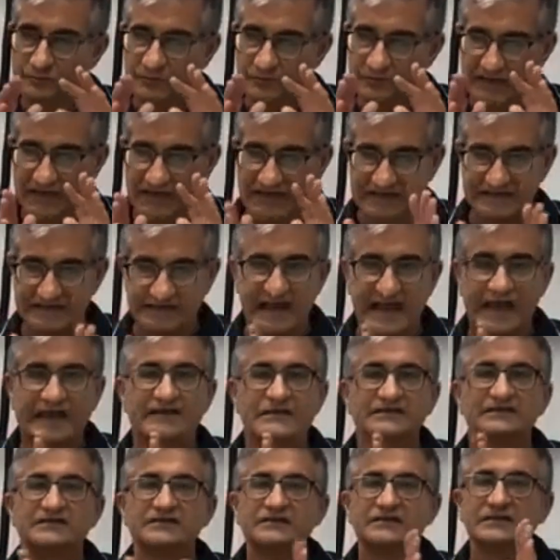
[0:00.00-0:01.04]
the
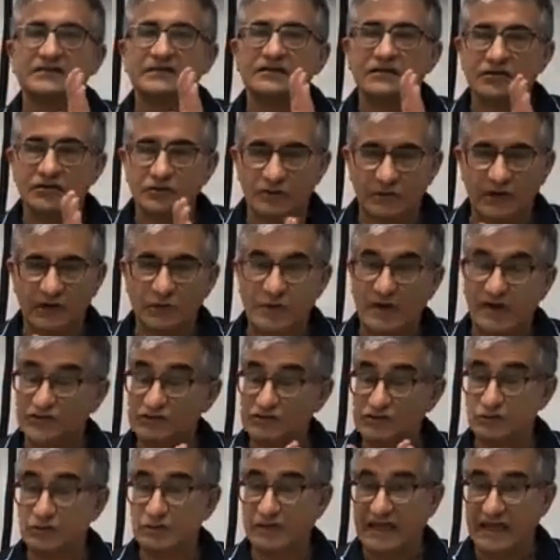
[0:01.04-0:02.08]
exact correct way to
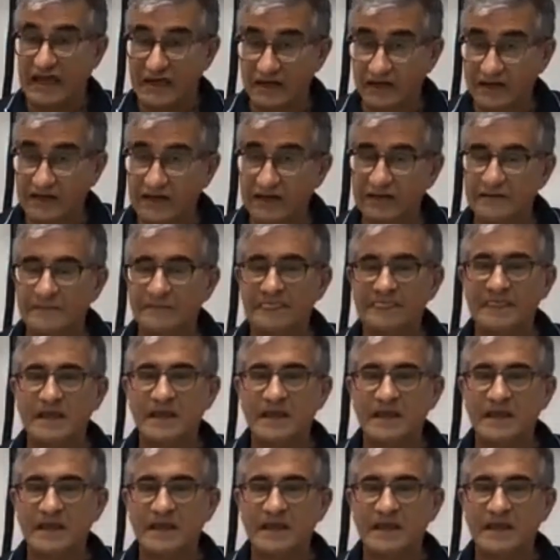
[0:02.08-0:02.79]
do accounting,